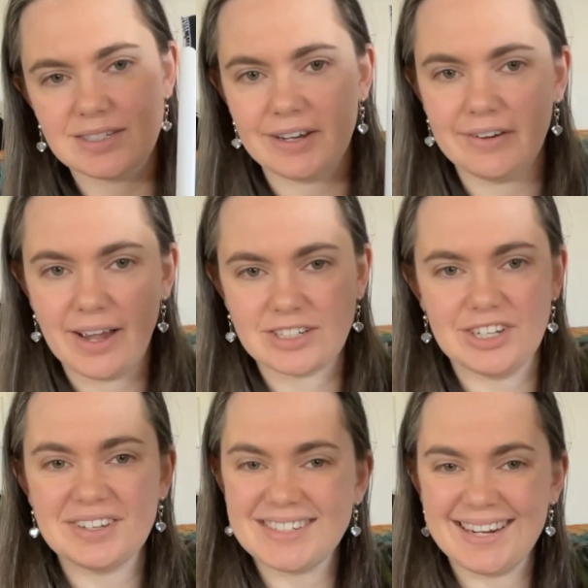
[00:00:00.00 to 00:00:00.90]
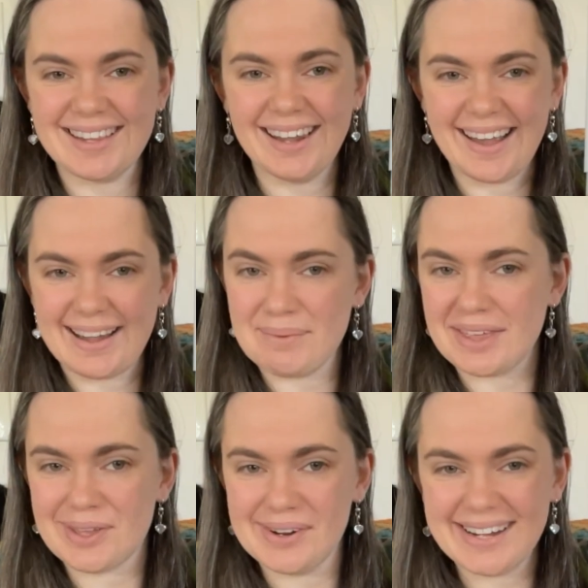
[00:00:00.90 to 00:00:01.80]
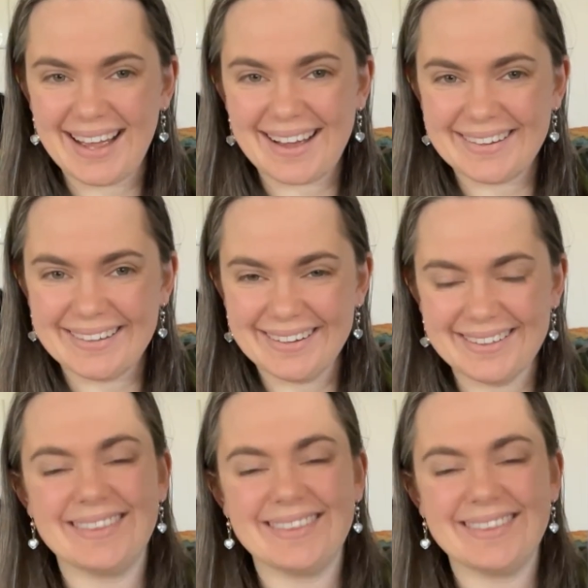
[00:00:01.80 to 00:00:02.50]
So actually you can see the light coming through it, can't you?